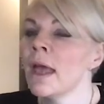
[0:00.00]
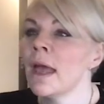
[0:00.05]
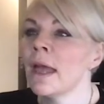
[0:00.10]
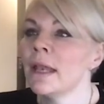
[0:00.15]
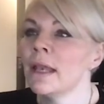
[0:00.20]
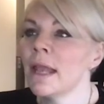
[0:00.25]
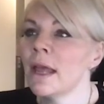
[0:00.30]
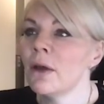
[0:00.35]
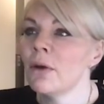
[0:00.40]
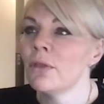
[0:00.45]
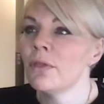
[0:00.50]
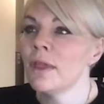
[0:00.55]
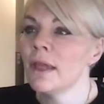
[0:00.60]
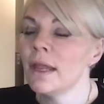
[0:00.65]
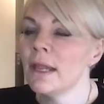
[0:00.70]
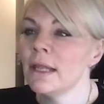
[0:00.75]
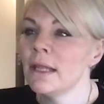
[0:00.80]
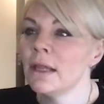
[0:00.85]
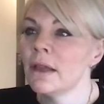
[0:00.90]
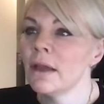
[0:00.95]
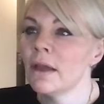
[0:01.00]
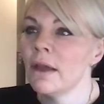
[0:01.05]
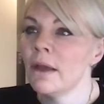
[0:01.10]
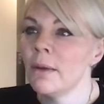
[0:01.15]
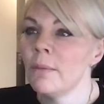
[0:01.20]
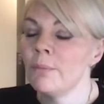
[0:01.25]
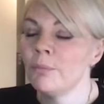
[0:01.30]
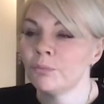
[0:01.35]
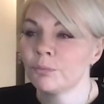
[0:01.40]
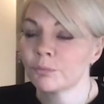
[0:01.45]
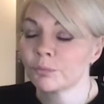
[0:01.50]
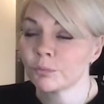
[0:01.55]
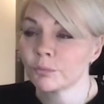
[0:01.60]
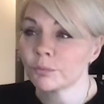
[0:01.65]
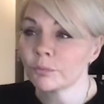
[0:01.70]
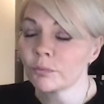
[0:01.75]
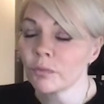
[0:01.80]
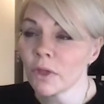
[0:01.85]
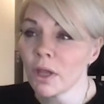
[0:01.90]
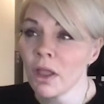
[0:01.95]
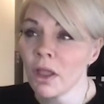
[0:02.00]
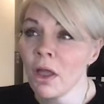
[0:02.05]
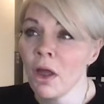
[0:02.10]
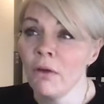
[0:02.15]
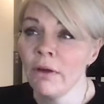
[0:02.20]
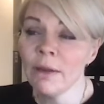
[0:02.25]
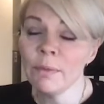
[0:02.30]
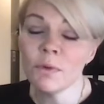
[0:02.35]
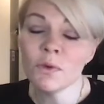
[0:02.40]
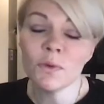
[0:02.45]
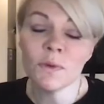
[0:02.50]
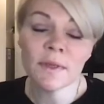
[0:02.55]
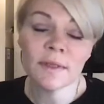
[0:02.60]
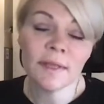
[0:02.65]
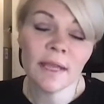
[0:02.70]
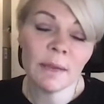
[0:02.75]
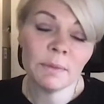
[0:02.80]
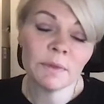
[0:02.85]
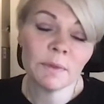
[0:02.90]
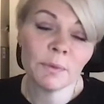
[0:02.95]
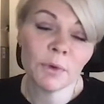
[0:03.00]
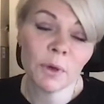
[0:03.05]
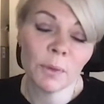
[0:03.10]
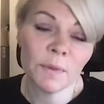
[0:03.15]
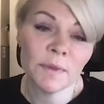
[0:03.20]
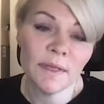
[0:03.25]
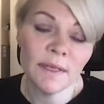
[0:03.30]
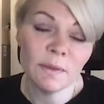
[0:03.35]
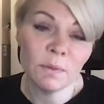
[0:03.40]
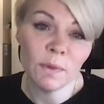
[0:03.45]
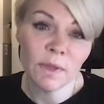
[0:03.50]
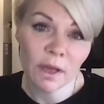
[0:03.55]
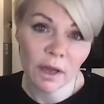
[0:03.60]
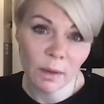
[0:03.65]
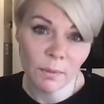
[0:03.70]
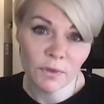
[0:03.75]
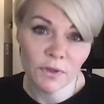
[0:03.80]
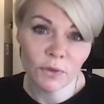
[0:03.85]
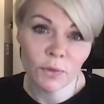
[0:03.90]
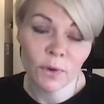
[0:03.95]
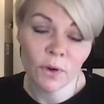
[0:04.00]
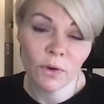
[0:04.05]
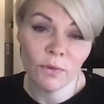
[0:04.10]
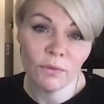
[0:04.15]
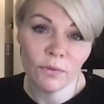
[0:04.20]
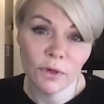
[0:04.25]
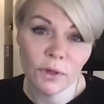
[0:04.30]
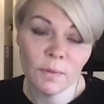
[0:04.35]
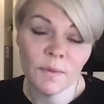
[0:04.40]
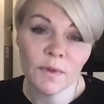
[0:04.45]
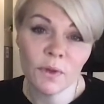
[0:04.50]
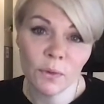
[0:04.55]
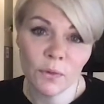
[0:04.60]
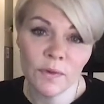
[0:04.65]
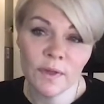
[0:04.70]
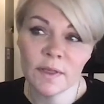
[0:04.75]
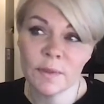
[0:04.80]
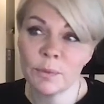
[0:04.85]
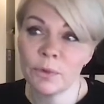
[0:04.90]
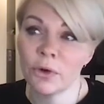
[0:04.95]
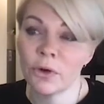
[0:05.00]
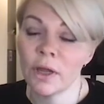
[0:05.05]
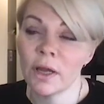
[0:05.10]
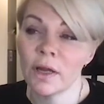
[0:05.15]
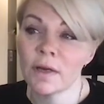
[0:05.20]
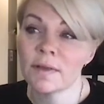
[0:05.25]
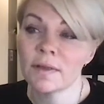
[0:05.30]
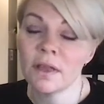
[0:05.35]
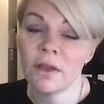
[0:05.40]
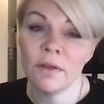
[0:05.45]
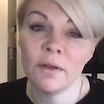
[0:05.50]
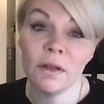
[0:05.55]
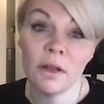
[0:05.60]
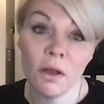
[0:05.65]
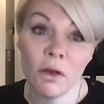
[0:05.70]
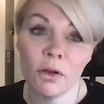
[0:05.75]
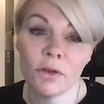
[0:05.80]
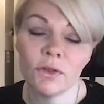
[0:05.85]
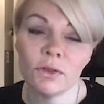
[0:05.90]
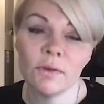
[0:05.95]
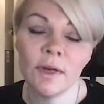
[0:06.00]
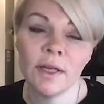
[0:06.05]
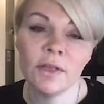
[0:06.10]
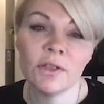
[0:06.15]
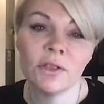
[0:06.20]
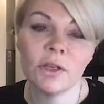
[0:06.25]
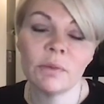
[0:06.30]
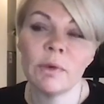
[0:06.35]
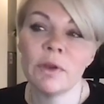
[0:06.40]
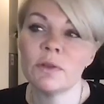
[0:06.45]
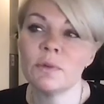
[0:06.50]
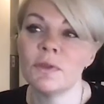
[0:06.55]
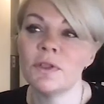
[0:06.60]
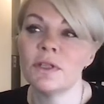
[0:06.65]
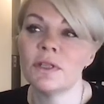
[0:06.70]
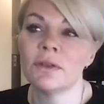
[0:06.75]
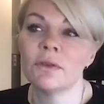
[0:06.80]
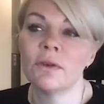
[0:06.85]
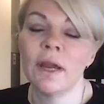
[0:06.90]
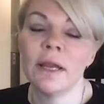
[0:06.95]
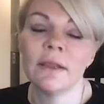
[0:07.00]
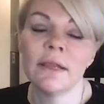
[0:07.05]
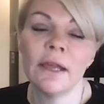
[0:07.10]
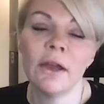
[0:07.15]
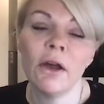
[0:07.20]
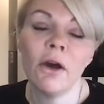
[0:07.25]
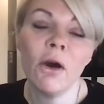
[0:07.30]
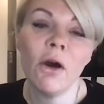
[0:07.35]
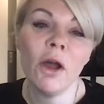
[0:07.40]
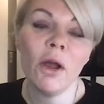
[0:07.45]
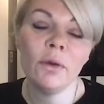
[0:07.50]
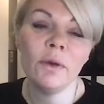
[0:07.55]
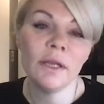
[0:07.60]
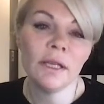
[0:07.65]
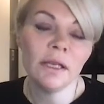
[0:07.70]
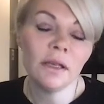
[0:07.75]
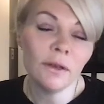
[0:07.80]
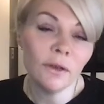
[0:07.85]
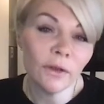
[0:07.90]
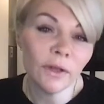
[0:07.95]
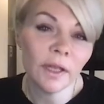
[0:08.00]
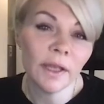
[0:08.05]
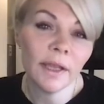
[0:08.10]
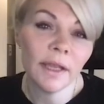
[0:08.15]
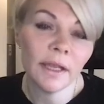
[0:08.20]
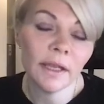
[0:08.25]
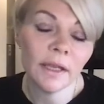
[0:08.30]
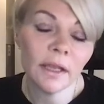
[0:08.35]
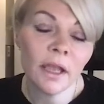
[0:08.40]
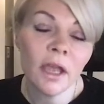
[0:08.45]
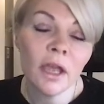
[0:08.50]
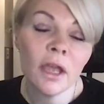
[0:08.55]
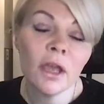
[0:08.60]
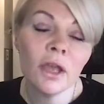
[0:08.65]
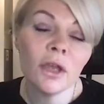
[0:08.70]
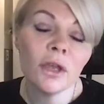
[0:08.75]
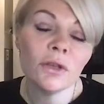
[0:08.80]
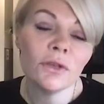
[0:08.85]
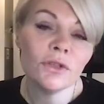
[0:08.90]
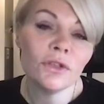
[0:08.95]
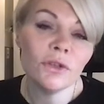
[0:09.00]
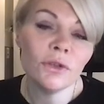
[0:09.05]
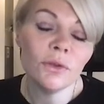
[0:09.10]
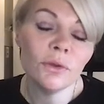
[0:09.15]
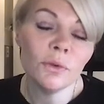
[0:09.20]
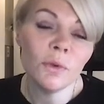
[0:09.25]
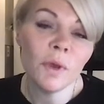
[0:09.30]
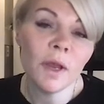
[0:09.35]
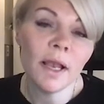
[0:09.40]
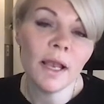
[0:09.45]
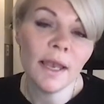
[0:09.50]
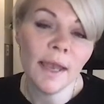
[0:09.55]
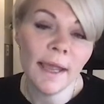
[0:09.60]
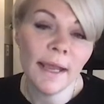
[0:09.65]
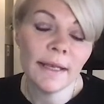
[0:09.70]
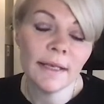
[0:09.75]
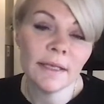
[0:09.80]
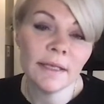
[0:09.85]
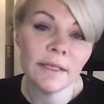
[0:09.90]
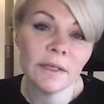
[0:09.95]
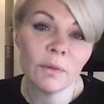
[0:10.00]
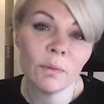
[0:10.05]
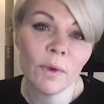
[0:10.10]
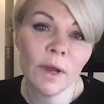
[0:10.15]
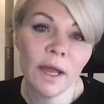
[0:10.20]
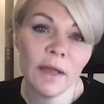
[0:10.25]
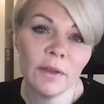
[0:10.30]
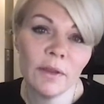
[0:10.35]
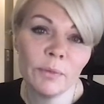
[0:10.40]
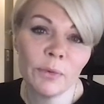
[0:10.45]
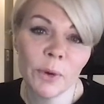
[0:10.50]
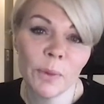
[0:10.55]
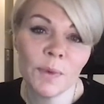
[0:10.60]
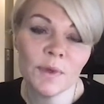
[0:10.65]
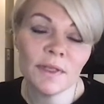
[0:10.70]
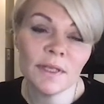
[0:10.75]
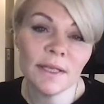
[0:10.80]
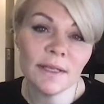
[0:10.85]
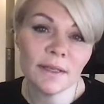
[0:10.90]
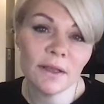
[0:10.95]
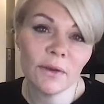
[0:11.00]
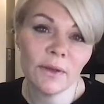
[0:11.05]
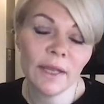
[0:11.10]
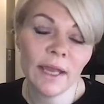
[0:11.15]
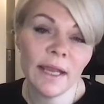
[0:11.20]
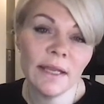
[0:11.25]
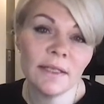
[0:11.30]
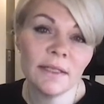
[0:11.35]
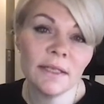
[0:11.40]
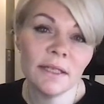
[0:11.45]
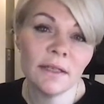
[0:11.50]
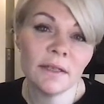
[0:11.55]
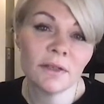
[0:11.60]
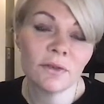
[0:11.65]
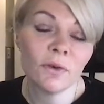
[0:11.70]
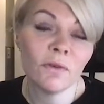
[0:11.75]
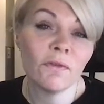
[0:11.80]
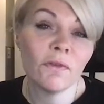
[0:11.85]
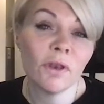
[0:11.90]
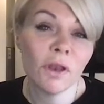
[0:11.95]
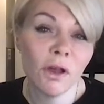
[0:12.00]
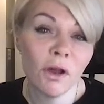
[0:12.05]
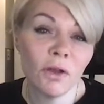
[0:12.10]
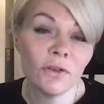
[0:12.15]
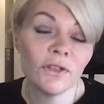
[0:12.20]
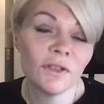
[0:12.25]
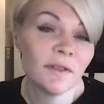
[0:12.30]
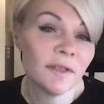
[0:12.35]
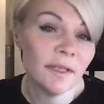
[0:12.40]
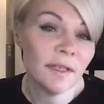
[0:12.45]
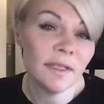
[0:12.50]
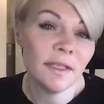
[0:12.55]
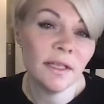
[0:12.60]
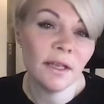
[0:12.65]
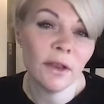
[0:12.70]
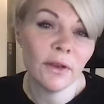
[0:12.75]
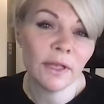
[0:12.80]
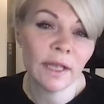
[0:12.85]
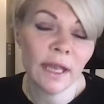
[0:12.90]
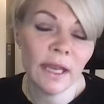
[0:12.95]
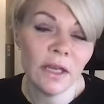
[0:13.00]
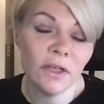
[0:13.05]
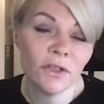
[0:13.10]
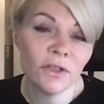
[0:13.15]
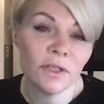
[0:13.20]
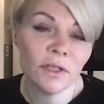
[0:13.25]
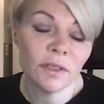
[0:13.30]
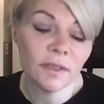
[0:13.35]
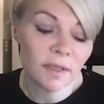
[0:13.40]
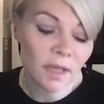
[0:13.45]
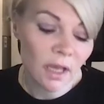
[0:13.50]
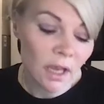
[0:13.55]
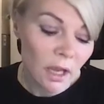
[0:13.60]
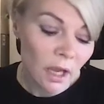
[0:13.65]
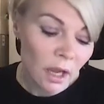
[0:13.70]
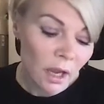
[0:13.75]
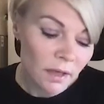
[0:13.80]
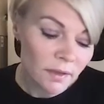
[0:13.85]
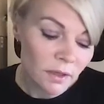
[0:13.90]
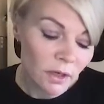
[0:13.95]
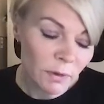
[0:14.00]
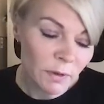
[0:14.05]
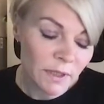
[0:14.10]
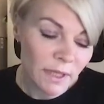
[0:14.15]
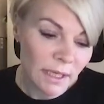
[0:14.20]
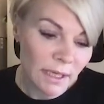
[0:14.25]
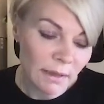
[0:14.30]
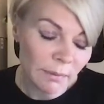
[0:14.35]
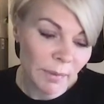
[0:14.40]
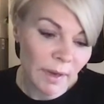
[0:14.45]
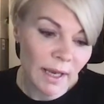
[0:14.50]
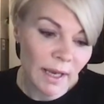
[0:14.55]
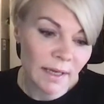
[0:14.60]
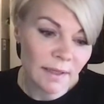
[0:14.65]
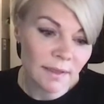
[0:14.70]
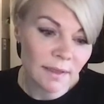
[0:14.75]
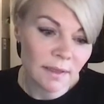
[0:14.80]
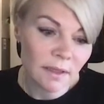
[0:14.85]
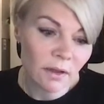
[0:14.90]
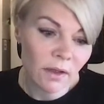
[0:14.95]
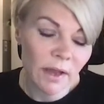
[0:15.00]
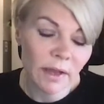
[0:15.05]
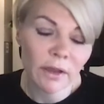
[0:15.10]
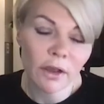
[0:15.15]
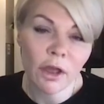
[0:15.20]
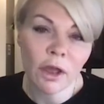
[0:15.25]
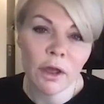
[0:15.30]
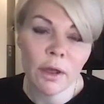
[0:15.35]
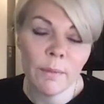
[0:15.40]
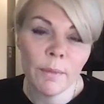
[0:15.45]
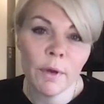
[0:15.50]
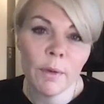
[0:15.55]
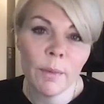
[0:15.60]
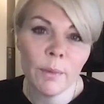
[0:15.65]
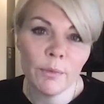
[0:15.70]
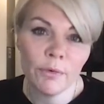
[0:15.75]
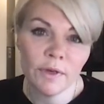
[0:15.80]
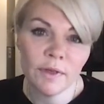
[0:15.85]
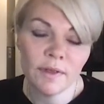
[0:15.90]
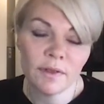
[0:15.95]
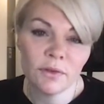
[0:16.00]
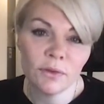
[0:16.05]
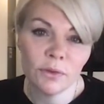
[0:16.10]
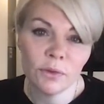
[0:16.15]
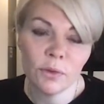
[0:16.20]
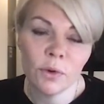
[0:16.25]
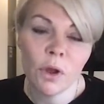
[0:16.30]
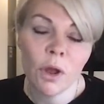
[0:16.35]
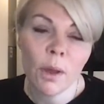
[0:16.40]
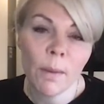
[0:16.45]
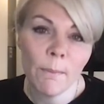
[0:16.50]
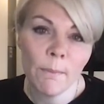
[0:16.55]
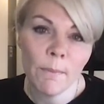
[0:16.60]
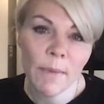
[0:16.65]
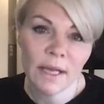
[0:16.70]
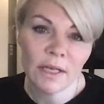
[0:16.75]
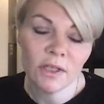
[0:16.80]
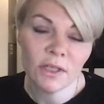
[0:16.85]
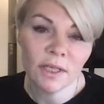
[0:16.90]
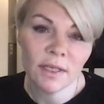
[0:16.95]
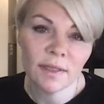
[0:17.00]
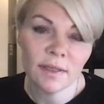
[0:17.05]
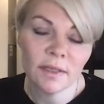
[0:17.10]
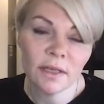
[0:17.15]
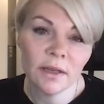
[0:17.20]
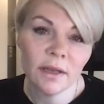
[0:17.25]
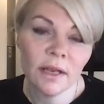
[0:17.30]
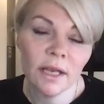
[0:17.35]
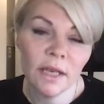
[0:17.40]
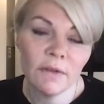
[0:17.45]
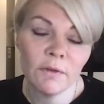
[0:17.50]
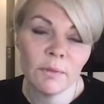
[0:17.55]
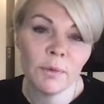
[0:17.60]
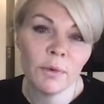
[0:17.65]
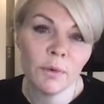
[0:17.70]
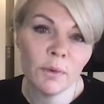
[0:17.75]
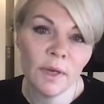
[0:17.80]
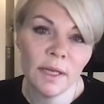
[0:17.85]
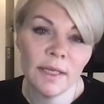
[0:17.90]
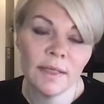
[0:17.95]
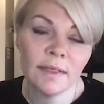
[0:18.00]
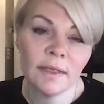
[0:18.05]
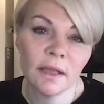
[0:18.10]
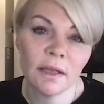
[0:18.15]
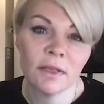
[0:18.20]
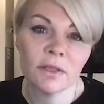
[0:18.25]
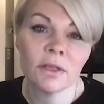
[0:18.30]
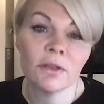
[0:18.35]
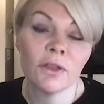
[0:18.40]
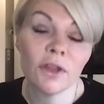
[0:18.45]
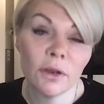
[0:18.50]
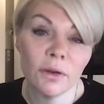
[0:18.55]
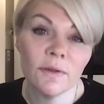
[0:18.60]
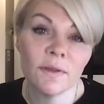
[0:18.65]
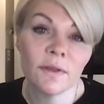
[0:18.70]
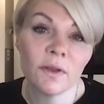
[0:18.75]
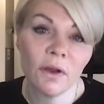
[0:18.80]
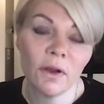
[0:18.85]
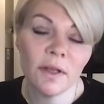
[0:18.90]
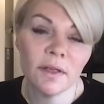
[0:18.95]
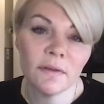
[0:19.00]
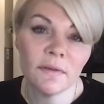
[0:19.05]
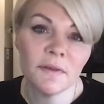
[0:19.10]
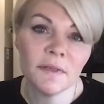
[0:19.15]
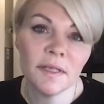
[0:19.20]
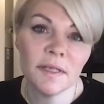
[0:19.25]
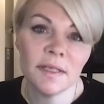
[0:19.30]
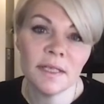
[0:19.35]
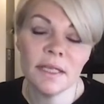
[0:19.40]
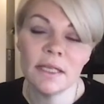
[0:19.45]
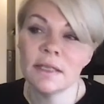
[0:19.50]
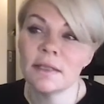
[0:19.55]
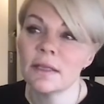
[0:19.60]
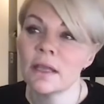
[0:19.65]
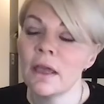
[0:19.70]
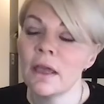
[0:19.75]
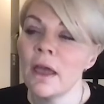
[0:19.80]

Now they are able to accept properties with up to 12 rooms on this product, so larger HMOs, which is great. They are only looking to lend where the property is located in sort of larger city locations. So think places like Bristol, Manchester, Liverpool, Leeds, London, those kinds of cities.